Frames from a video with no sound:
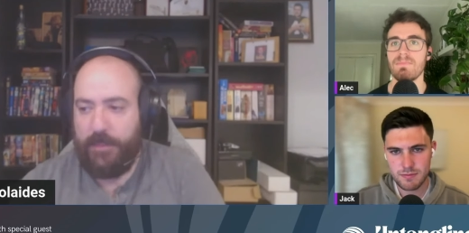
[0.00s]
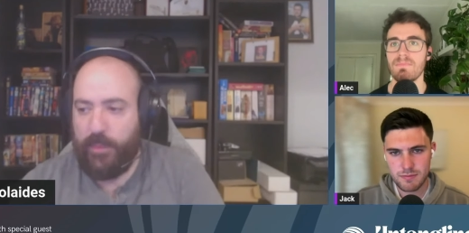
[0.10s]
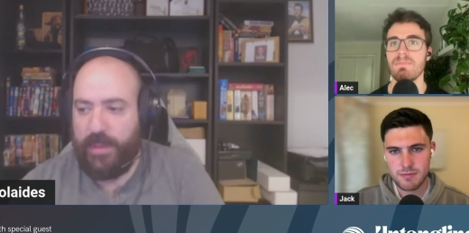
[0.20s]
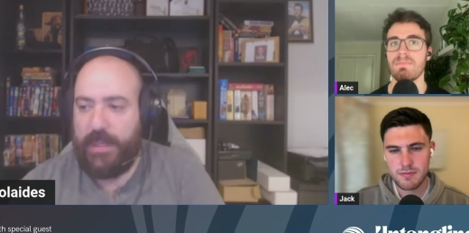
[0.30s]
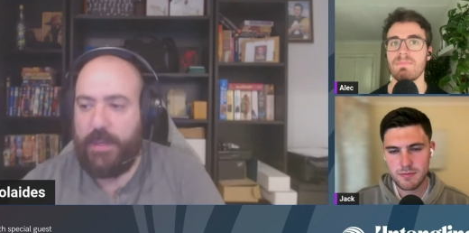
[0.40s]

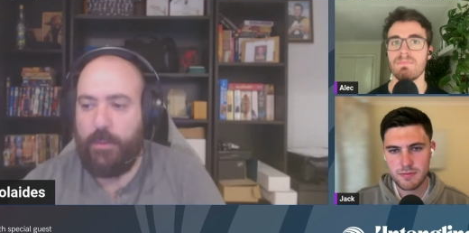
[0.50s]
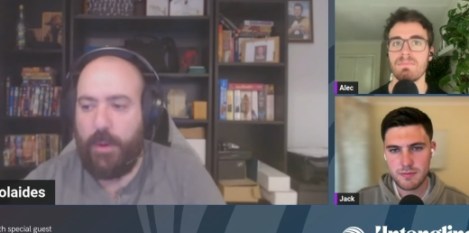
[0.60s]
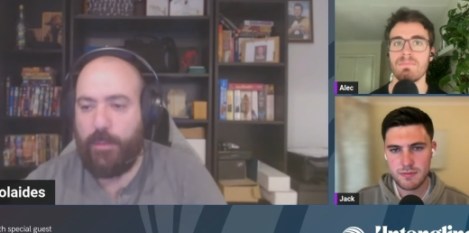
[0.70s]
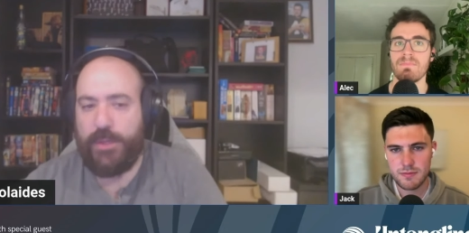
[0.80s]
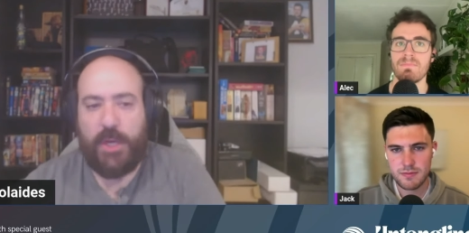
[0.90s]
Speaker 1: Really,
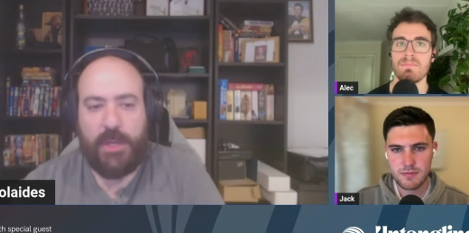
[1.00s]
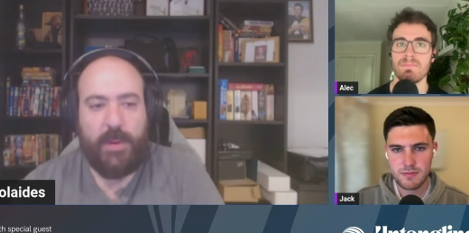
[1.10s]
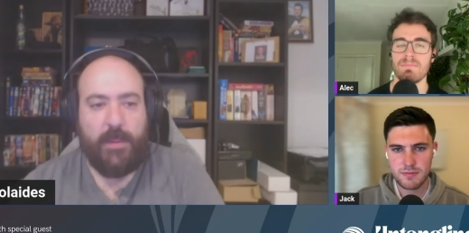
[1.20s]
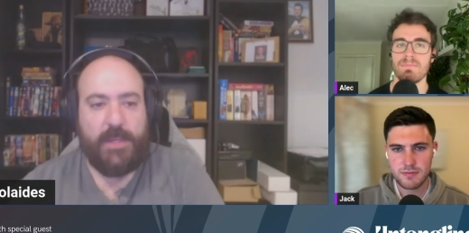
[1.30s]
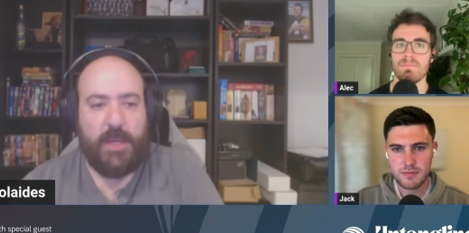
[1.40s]
what we're talking
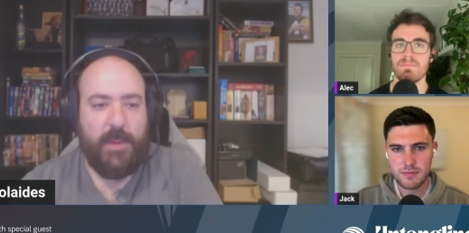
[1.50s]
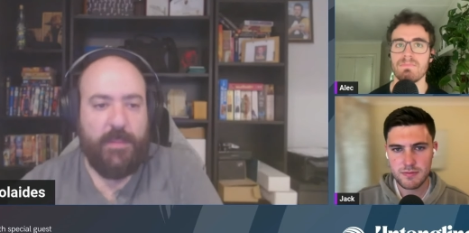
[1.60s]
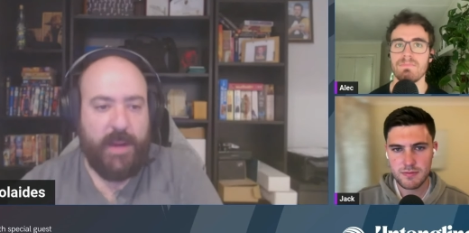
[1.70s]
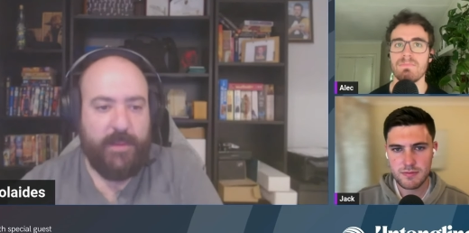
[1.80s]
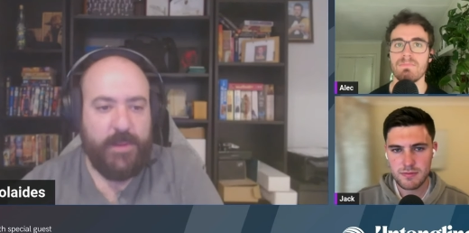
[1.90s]
about when we talk about
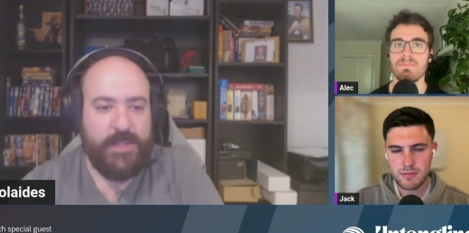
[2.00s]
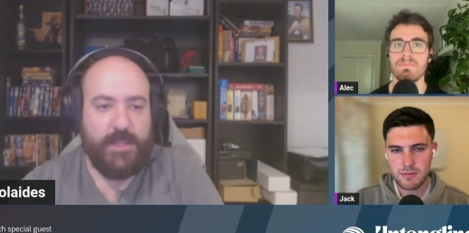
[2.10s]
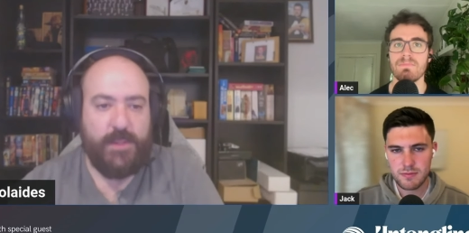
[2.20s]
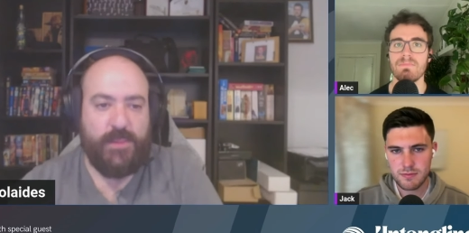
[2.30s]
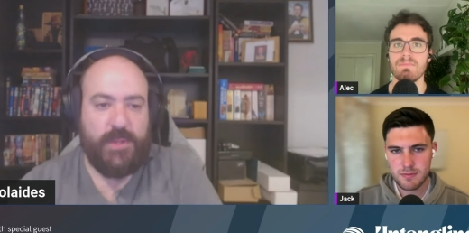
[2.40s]

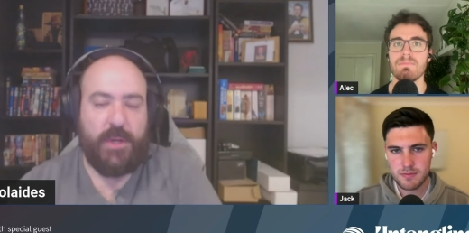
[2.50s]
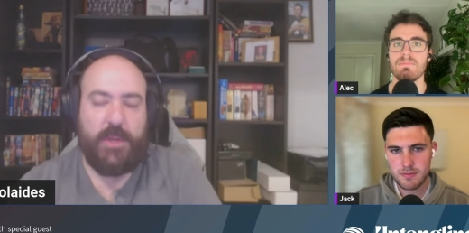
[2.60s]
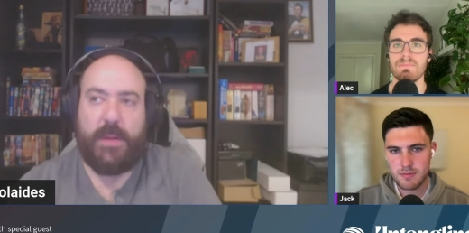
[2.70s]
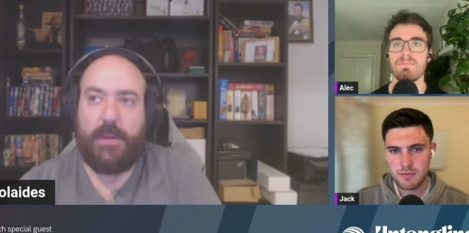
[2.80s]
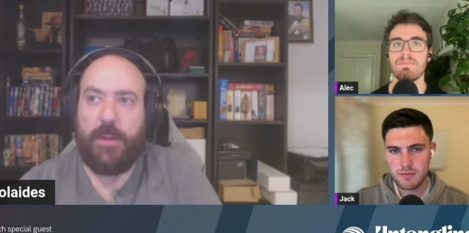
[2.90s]
metaverses, we're talking
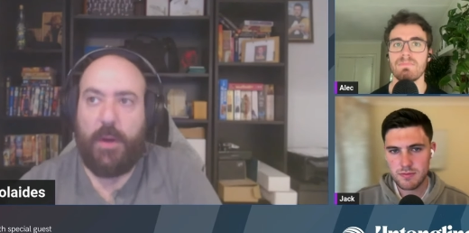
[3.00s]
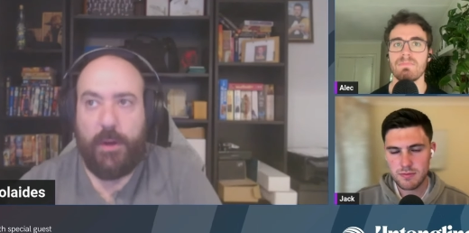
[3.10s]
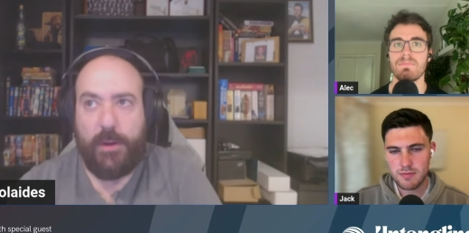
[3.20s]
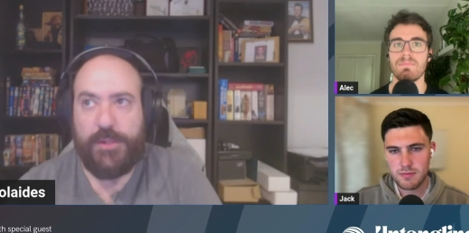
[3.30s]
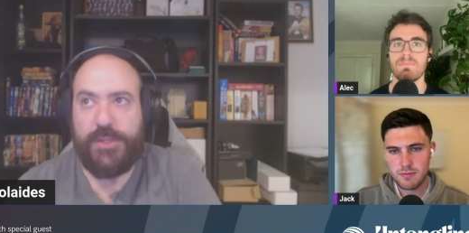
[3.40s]
about
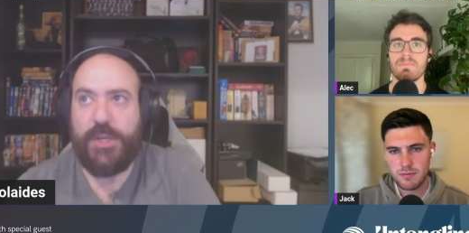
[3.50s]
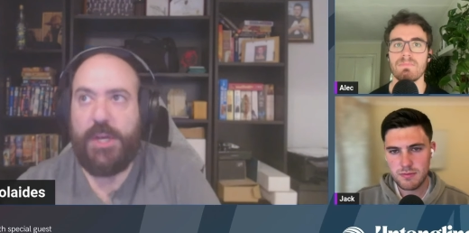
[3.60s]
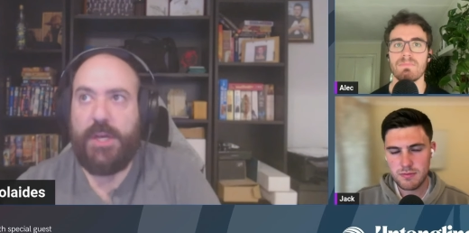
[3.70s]
large